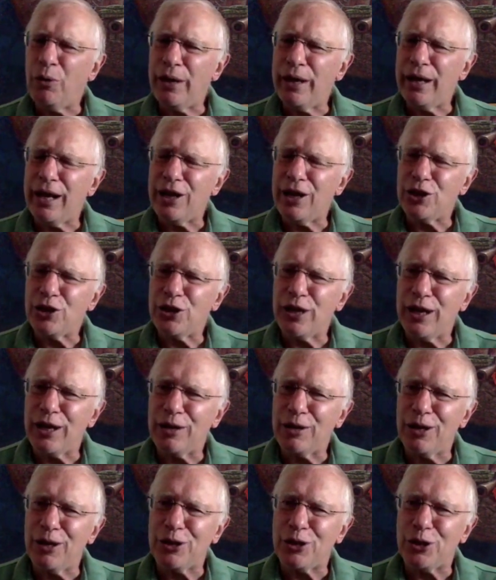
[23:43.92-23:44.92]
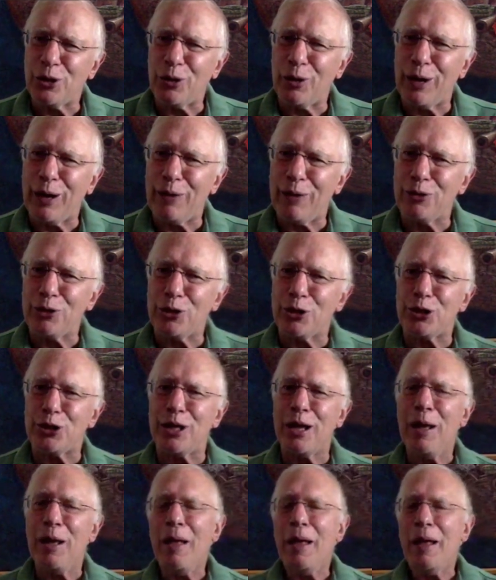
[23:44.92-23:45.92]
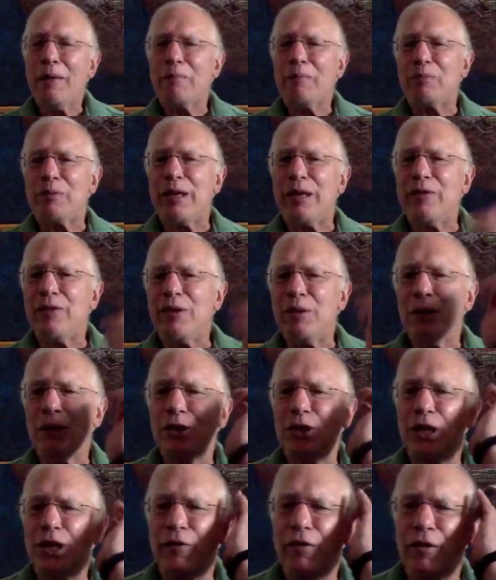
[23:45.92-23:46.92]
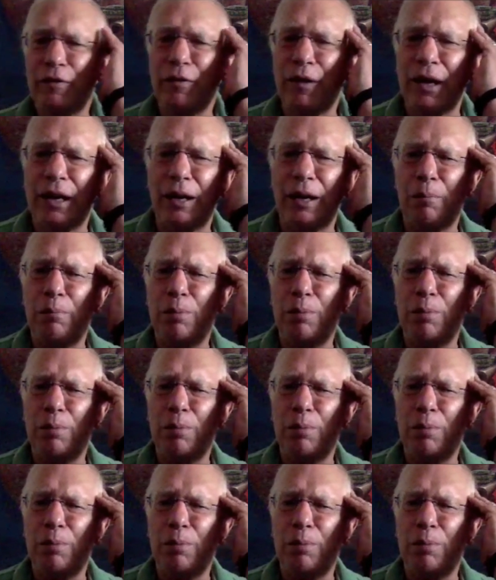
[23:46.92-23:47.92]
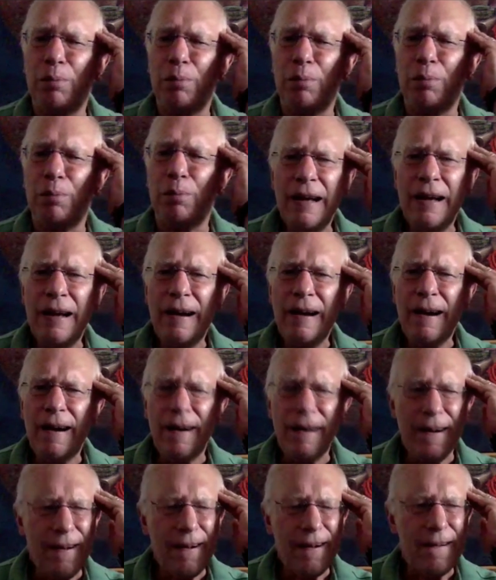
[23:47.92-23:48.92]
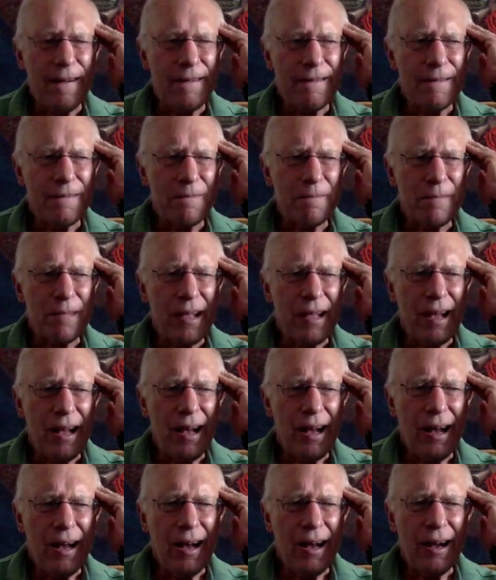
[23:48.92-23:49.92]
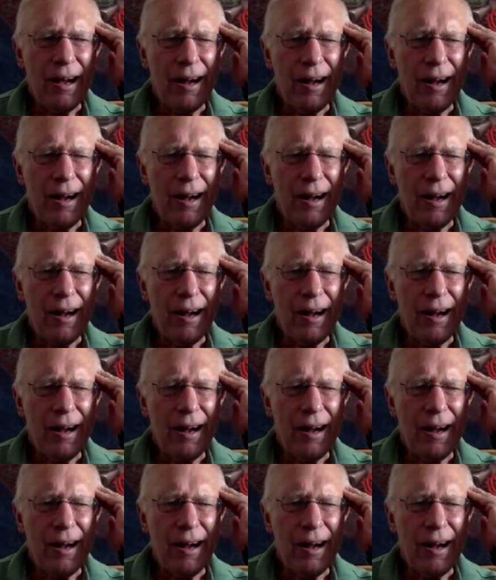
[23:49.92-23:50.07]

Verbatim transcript: already asked that, so I was just giving myself a final plug. Oh no, that was going